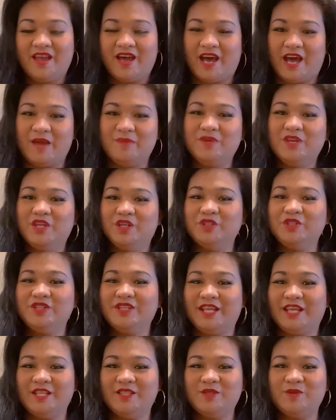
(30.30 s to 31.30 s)
I'm here
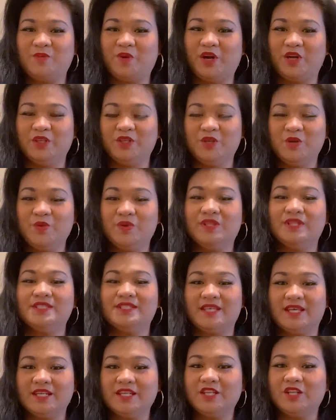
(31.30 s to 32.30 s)
today to partner with the
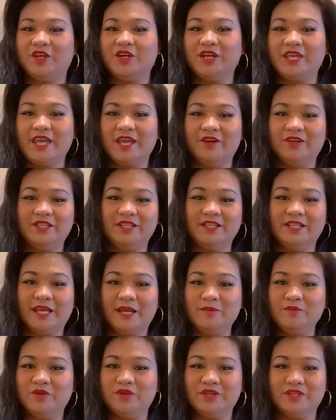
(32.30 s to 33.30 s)
Santa Clara County
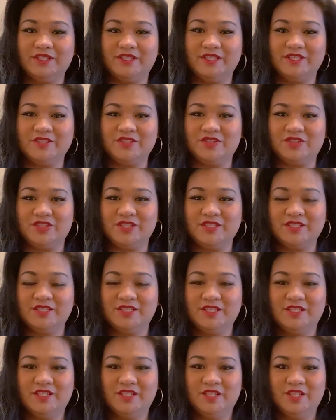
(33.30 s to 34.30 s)
Library District
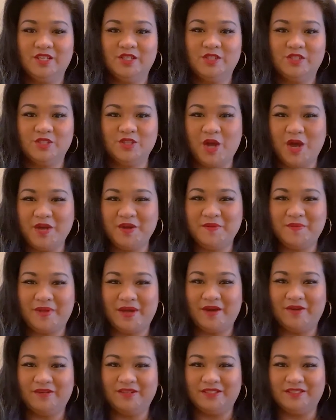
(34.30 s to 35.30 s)
to talk
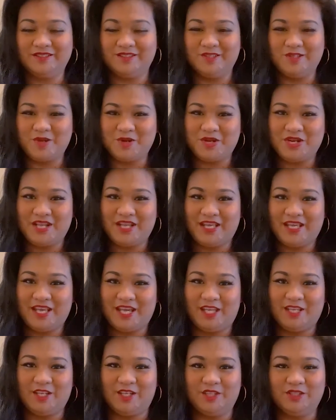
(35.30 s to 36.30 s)
about learning
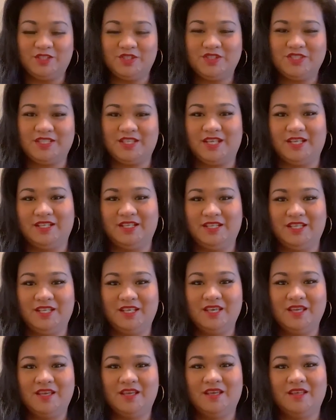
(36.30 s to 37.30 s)
and
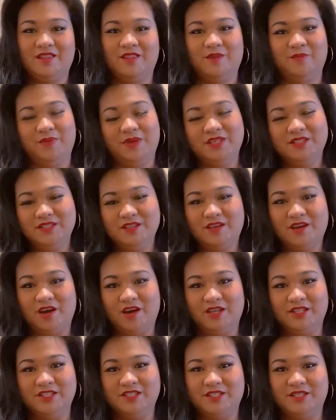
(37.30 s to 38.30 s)
understanding the basic
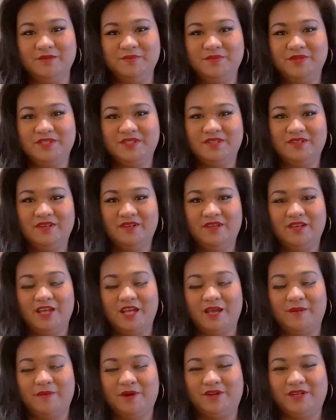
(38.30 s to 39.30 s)
concepts
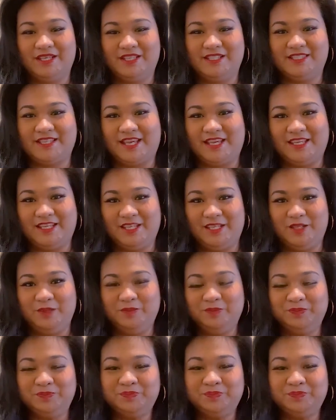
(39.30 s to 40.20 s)
about anxiety.